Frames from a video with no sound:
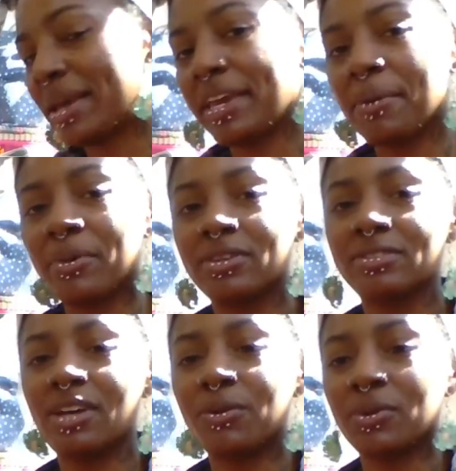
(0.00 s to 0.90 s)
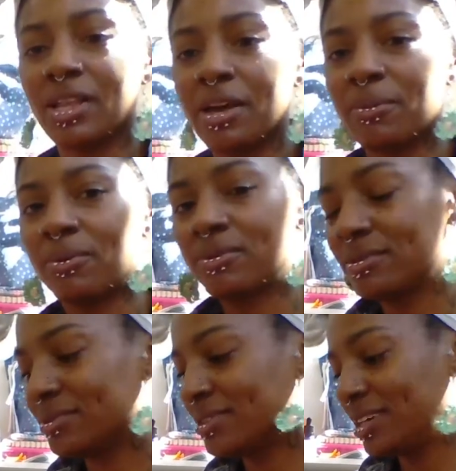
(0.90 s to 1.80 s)
camera is unreliable,
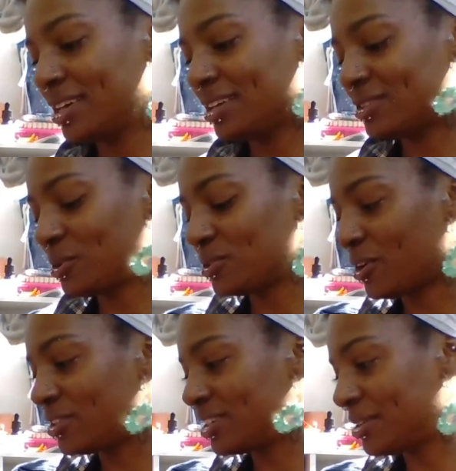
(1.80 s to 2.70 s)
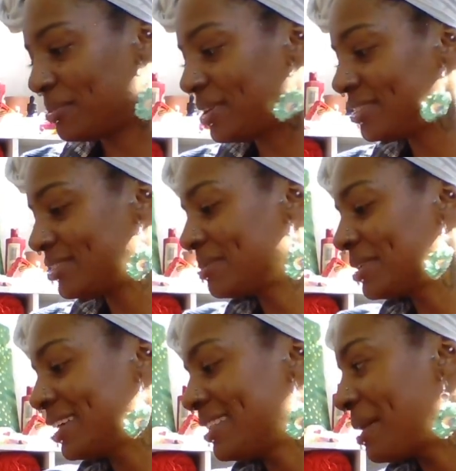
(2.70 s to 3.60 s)
so it's hard to commit to something
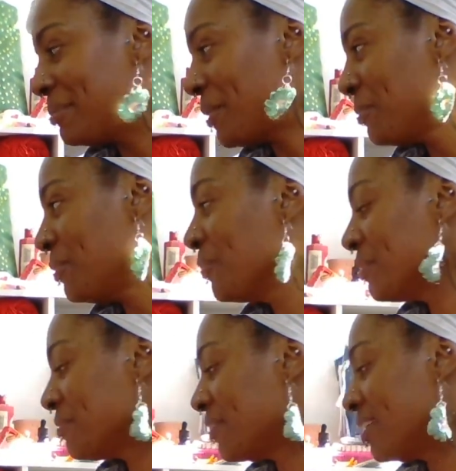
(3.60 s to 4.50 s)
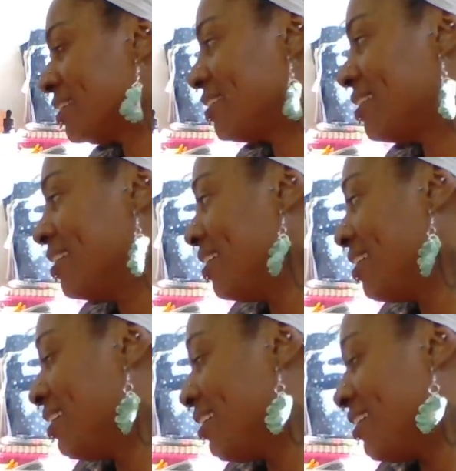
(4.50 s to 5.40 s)
like that. But that would be really fun.
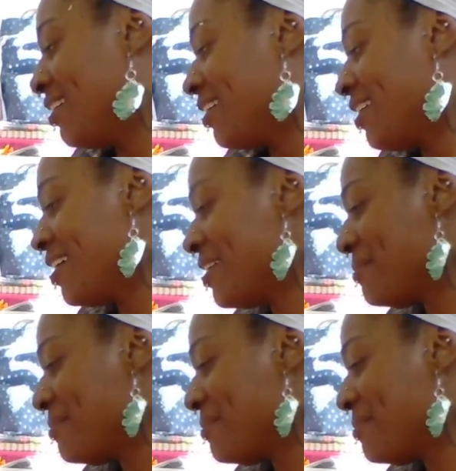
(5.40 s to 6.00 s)
Oh,